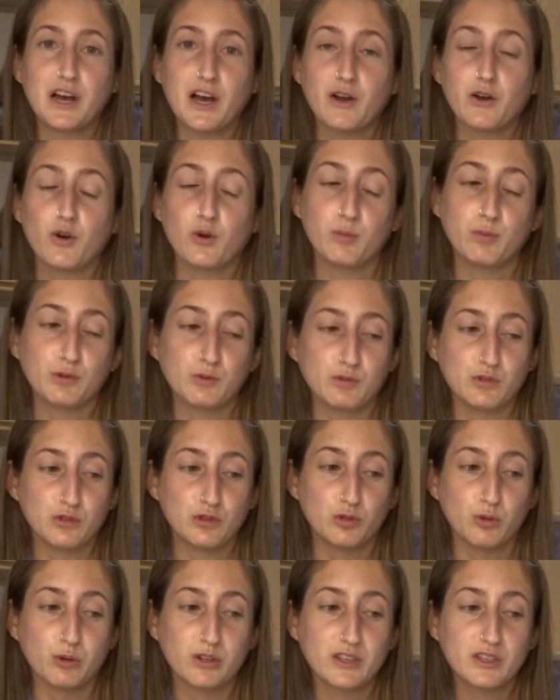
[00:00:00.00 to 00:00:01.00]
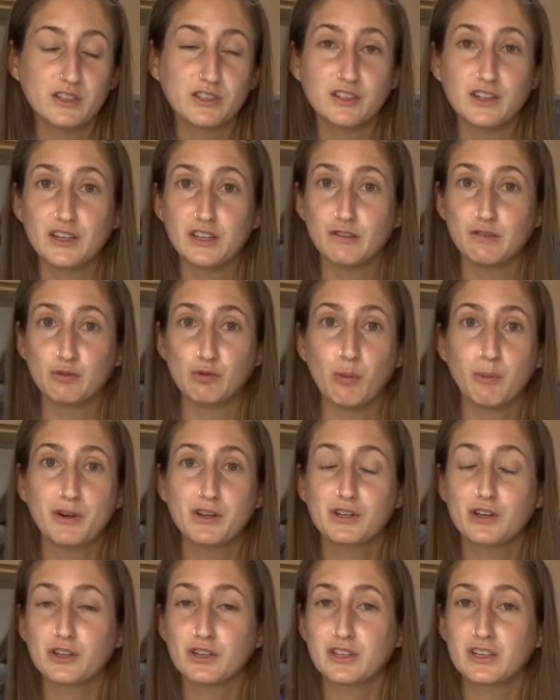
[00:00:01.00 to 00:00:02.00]
I hope you enjoy it, and if you want me to
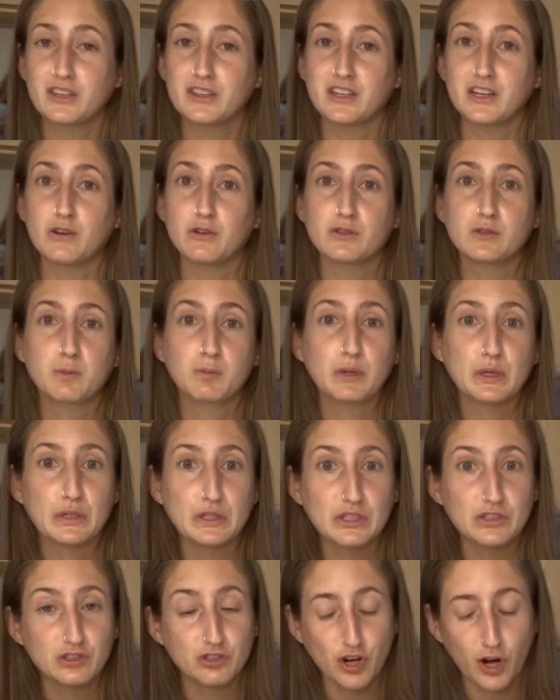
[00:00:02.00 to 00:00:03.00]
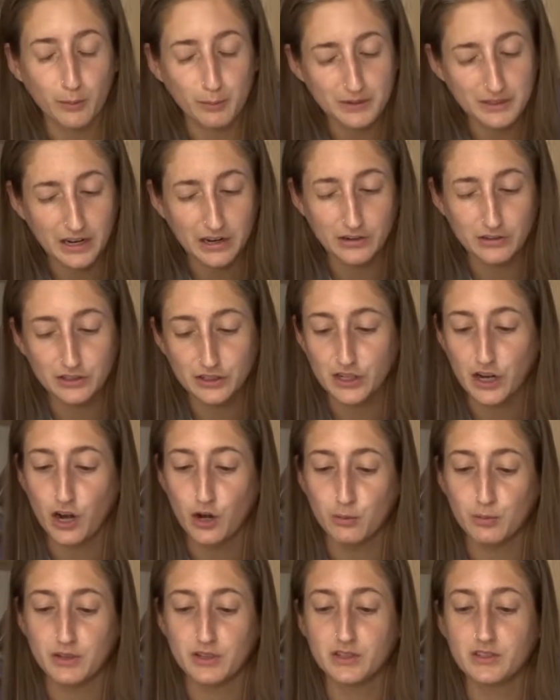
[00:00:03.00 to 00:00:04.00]
cook anything else, please drop it down in the
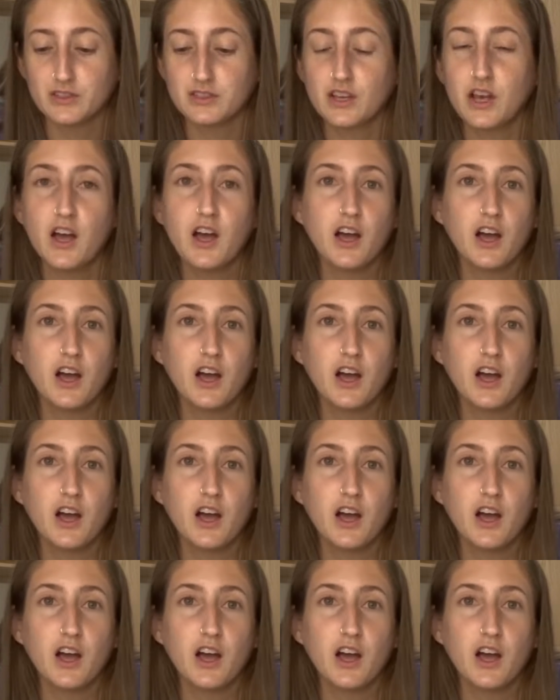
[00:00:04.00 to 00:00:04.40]
comments.